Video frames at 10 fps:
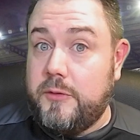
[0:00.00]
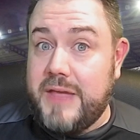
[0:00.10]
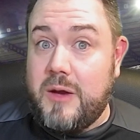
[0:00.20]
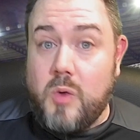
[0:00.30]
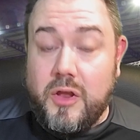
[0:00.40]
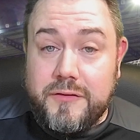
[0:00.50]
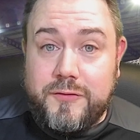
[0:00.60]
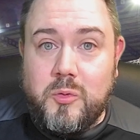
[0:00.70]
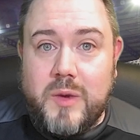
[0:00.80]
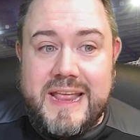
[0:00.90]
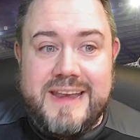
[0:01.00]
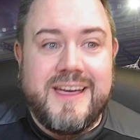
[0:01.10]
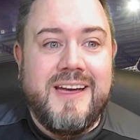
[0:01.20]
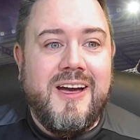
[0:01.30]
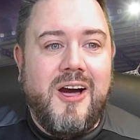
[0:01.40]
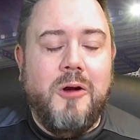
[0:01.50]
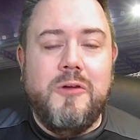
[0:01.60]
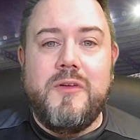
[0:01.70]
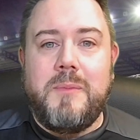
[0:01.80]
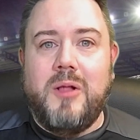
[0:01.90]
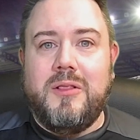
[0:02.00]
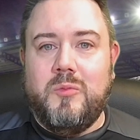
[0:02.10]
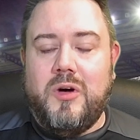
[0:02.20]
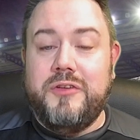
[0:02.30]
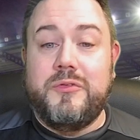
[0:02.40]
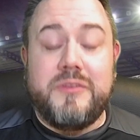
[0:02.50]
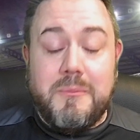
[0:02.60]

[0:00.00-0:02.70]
that wonderful win over Bolton Wanderers.